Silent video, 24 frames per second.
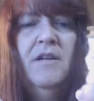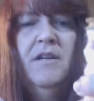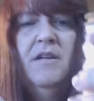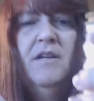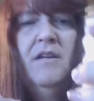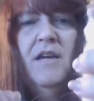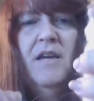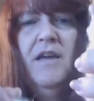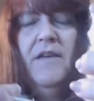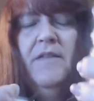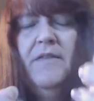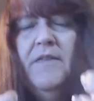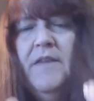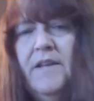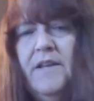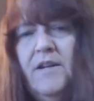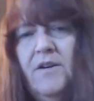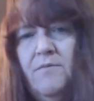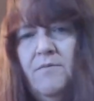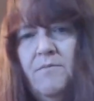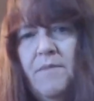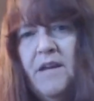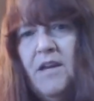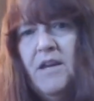and they
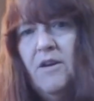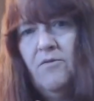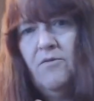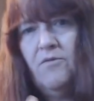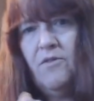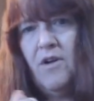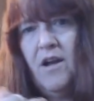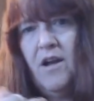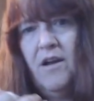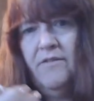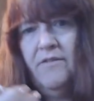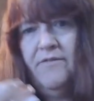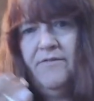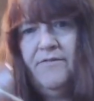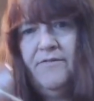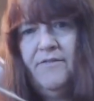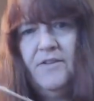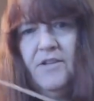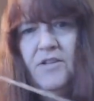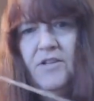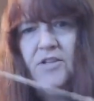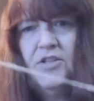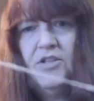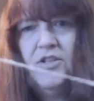don't make it rough.
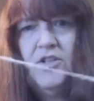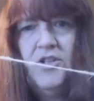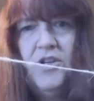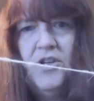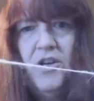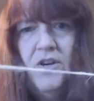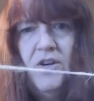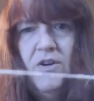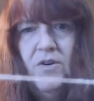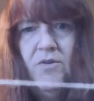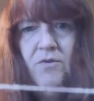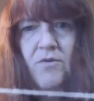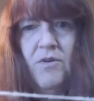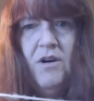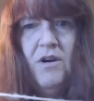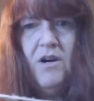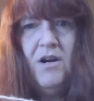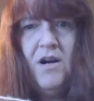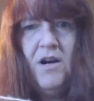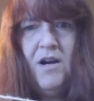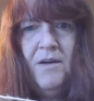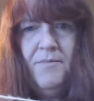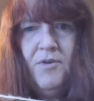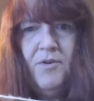So
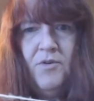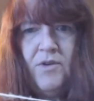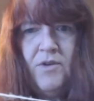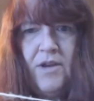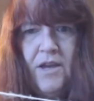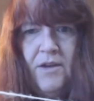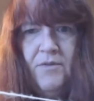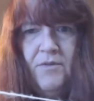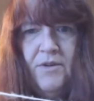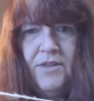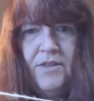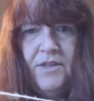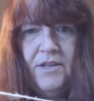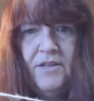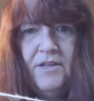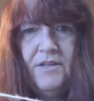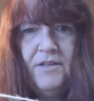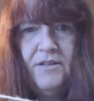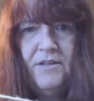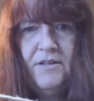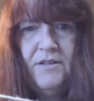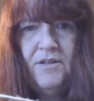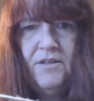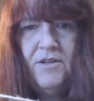I'm okay with it
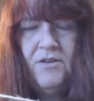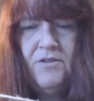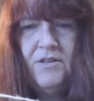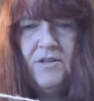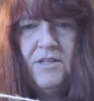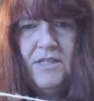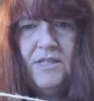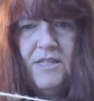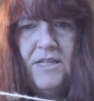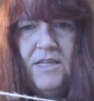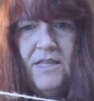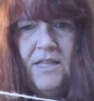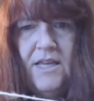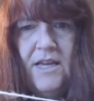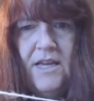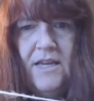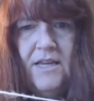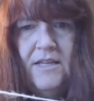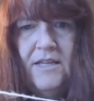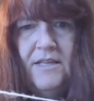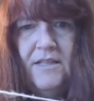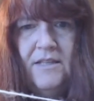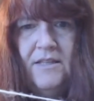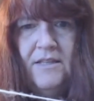you can see that
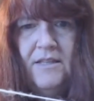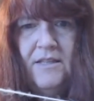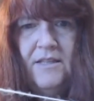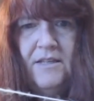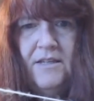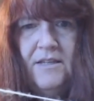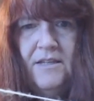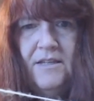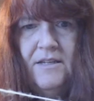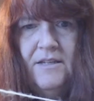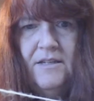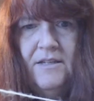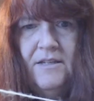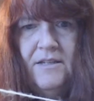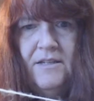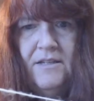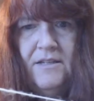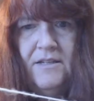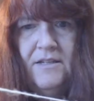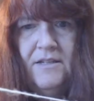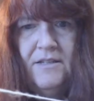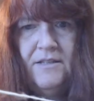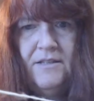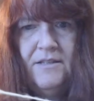the
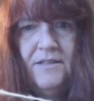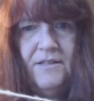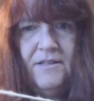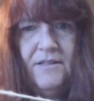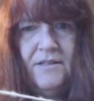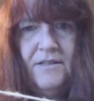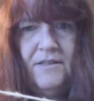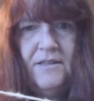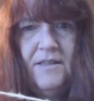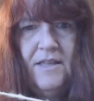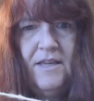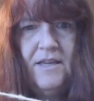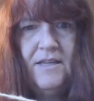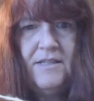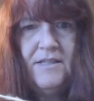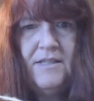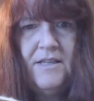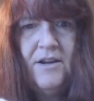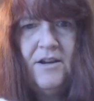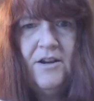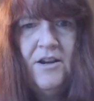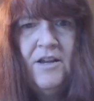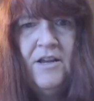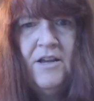things
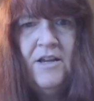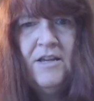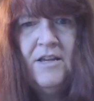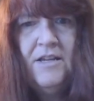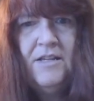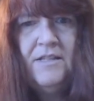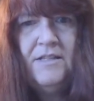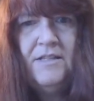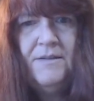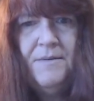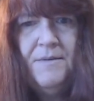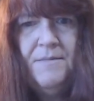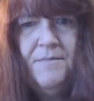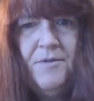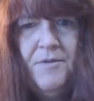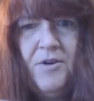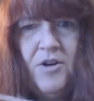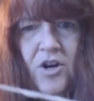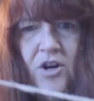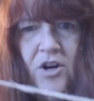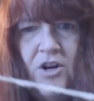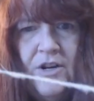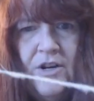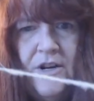there. And some of them are
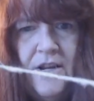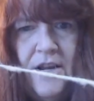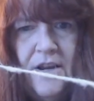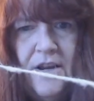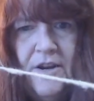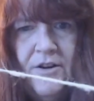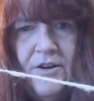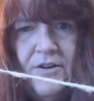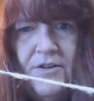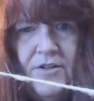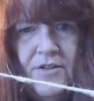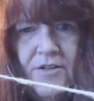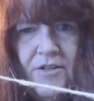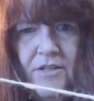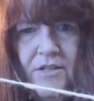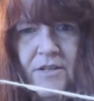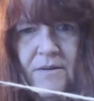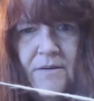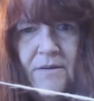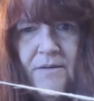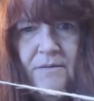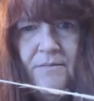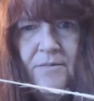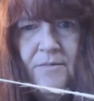guard hairs and
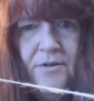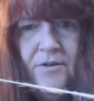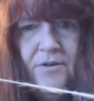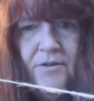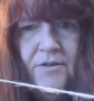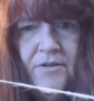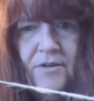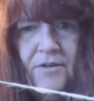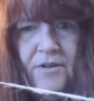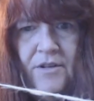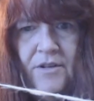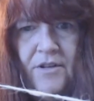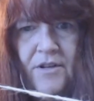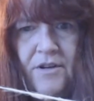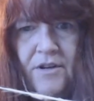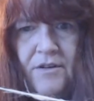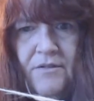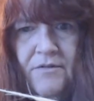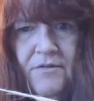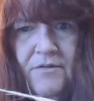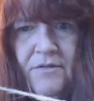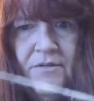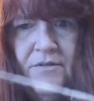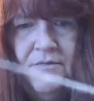some of them are, you
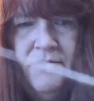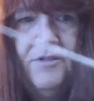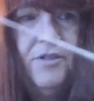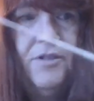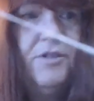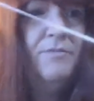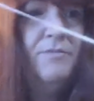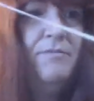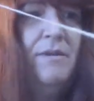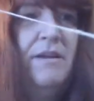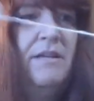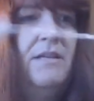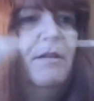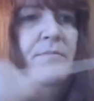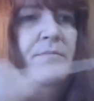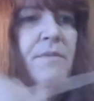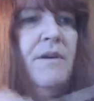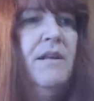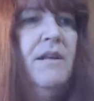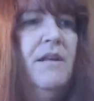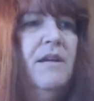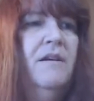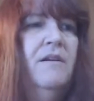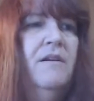know, just my
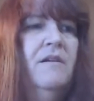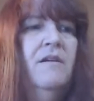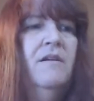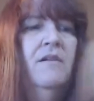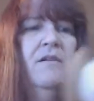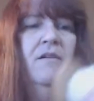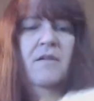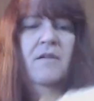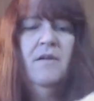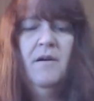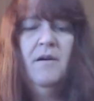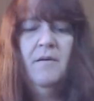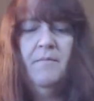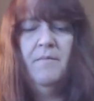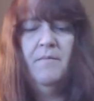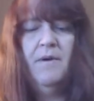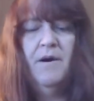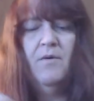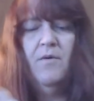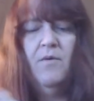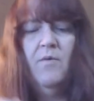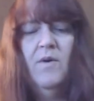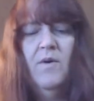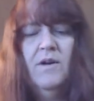spinning.
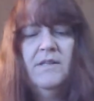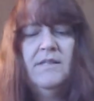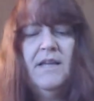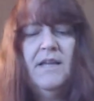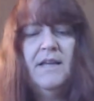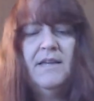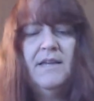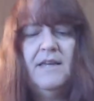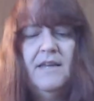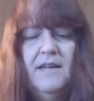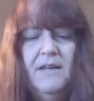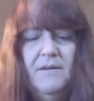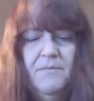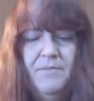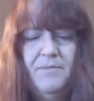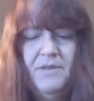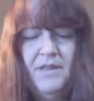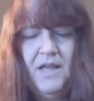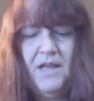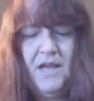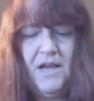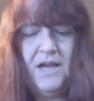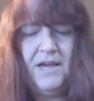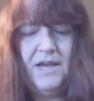But once I get it
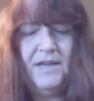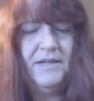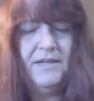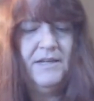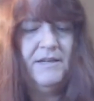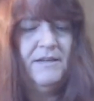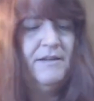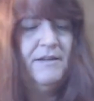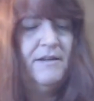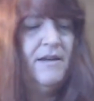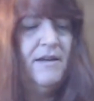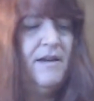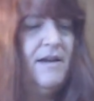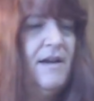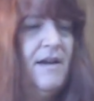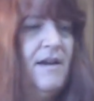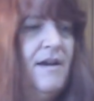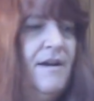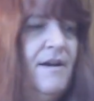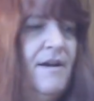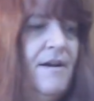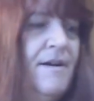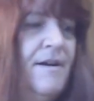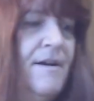plied
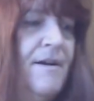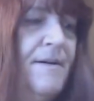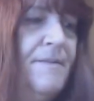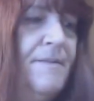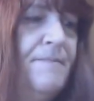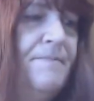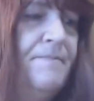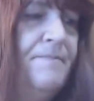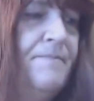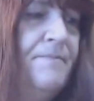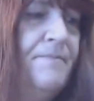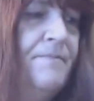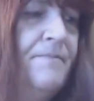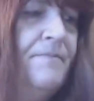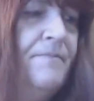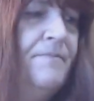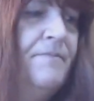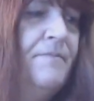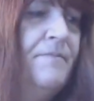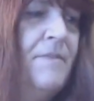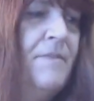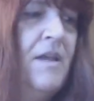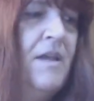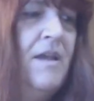
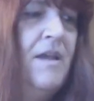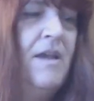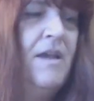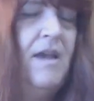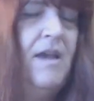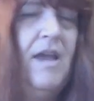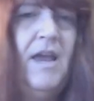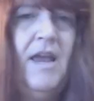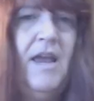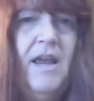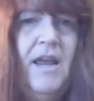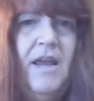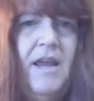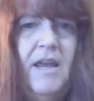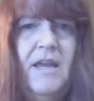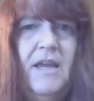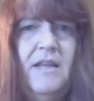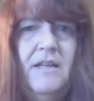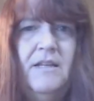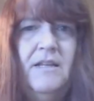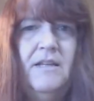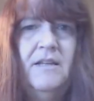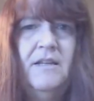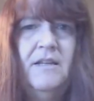um, and